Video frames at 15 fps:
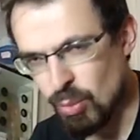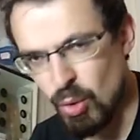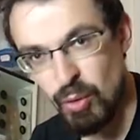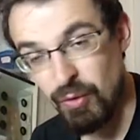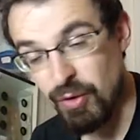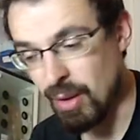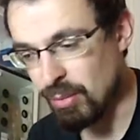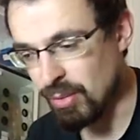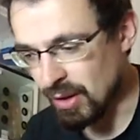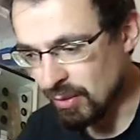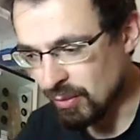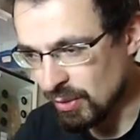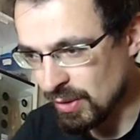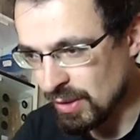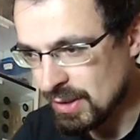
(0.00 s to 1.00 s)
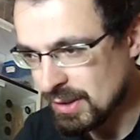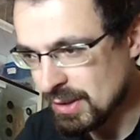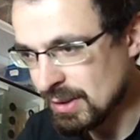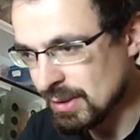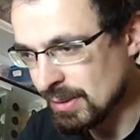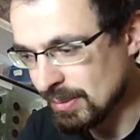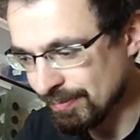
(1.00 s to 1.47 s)
more fabric for
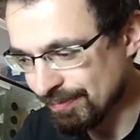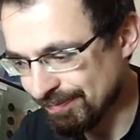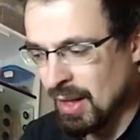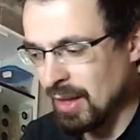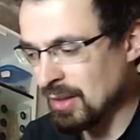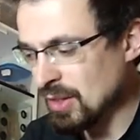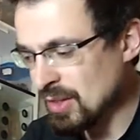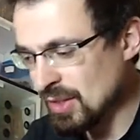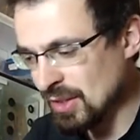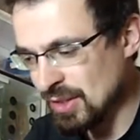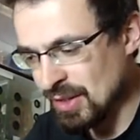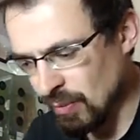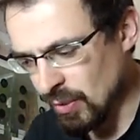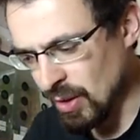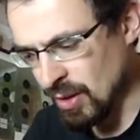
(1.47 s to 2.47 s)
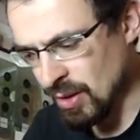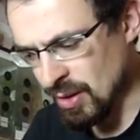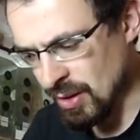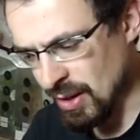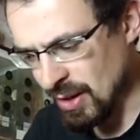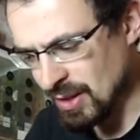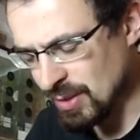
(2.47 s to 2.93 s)
this. And this is an
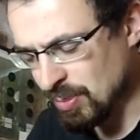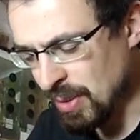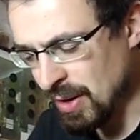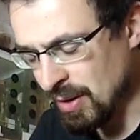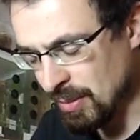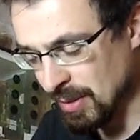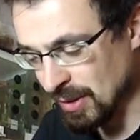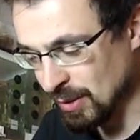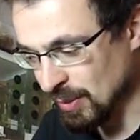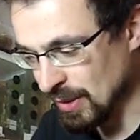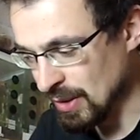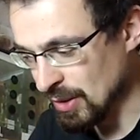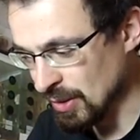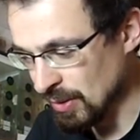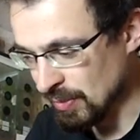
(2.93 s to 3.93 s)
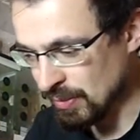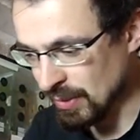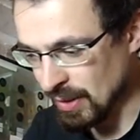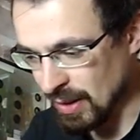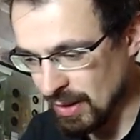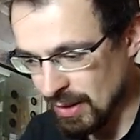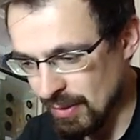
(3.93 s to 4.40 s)
experiment video.
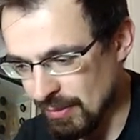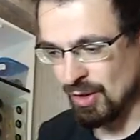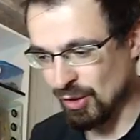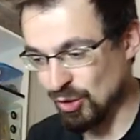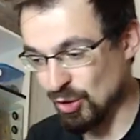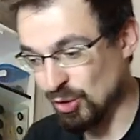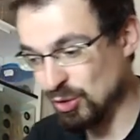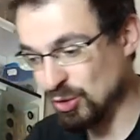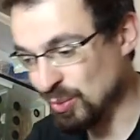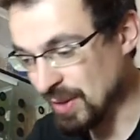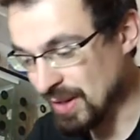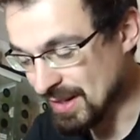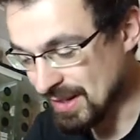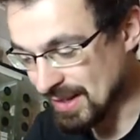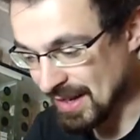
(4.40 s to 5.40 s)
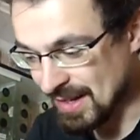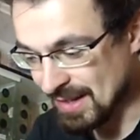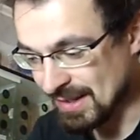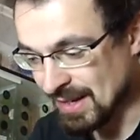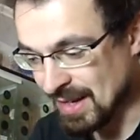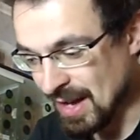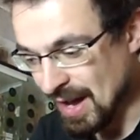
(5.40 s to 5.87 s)
Don't treat it
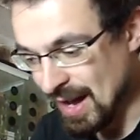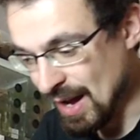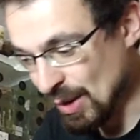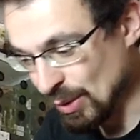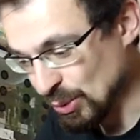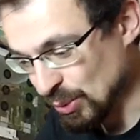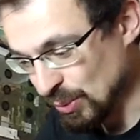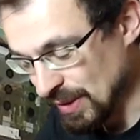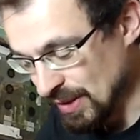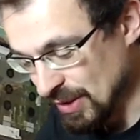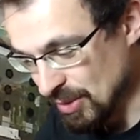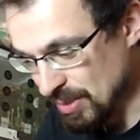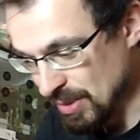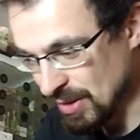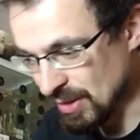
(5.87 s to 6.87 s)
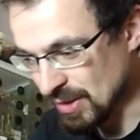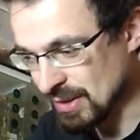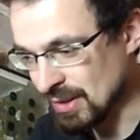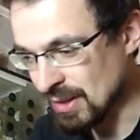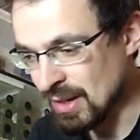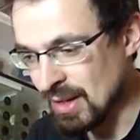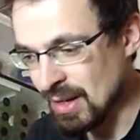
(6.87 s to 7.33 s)
as how-to video because
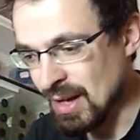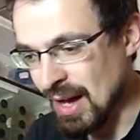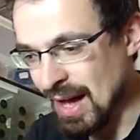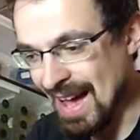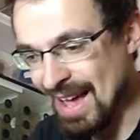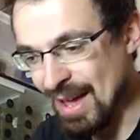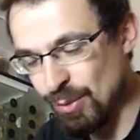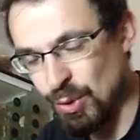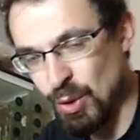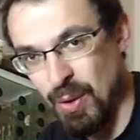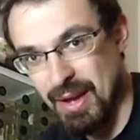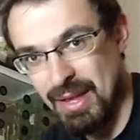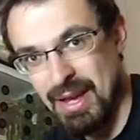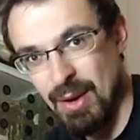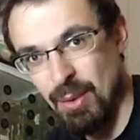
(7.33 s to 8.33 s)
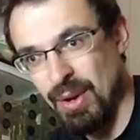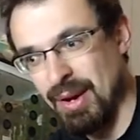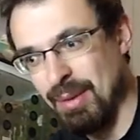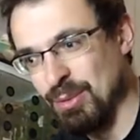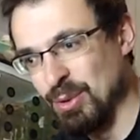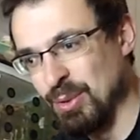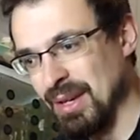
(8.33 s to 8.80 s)
I have no idea what
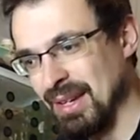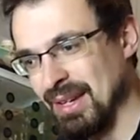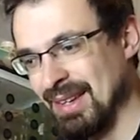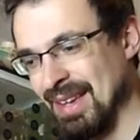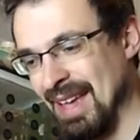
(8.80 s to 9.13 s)
I'm doing.